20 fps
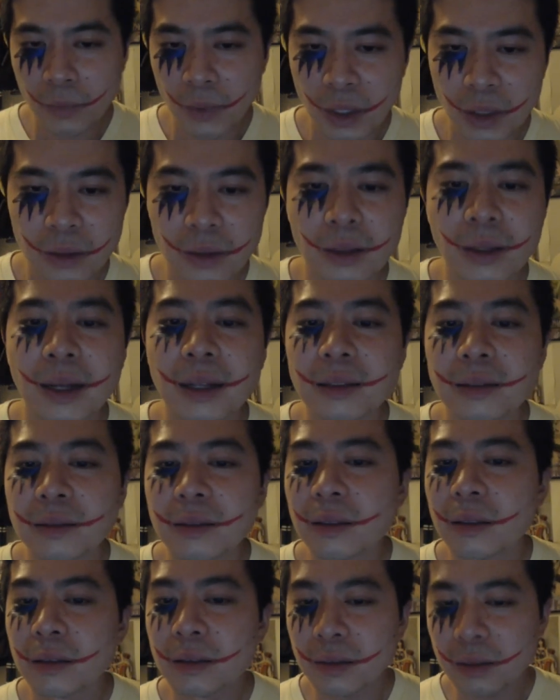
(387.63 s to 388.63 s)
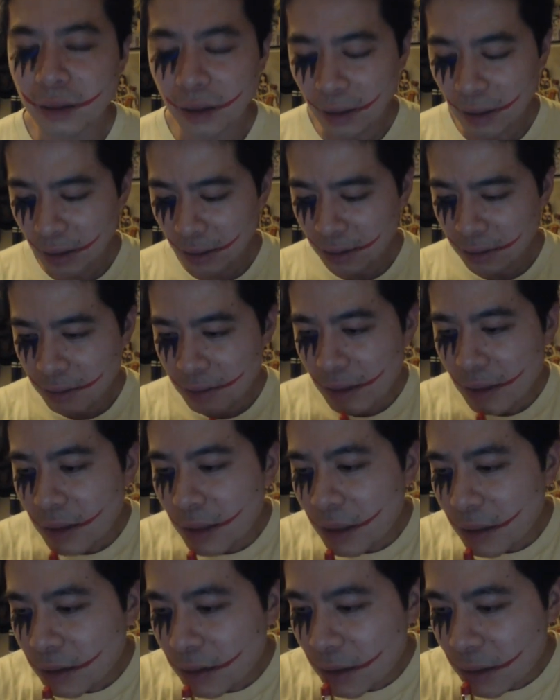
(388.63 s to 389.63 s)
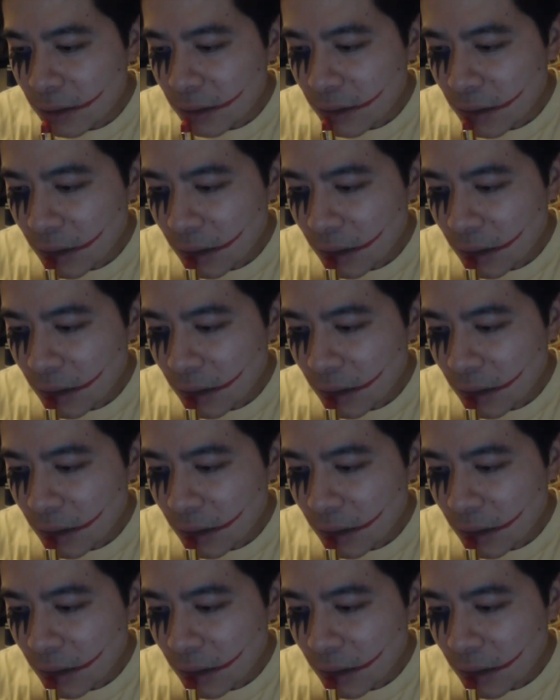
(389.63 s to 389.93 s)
So that's the sides, and then just